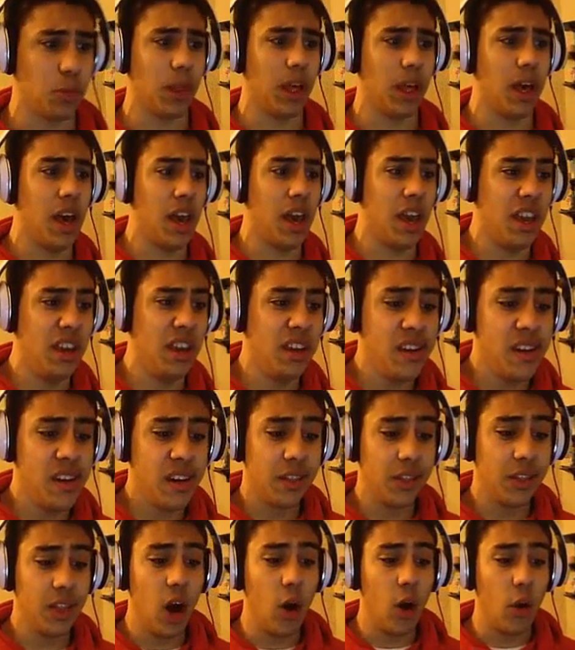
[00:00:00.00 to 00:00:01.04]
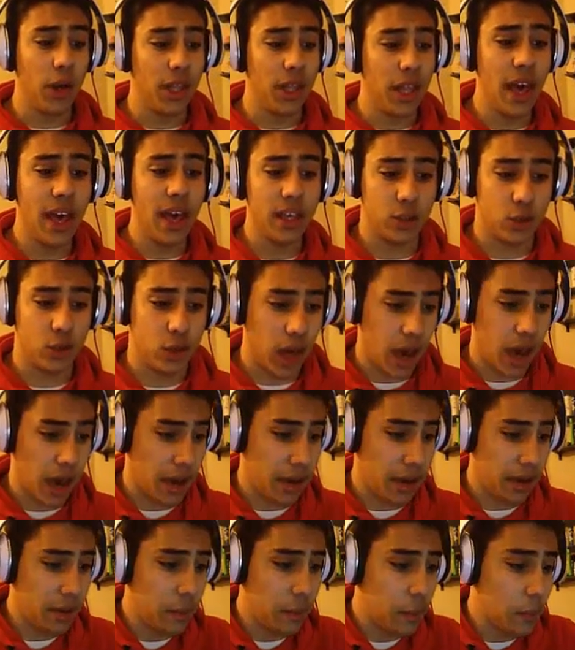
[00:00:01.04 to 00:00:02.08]
play No One Has to
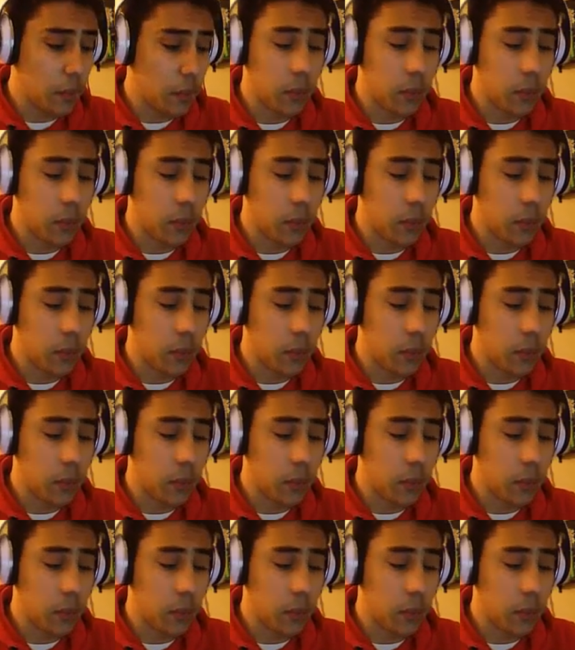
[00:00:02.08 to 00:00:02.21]
Die.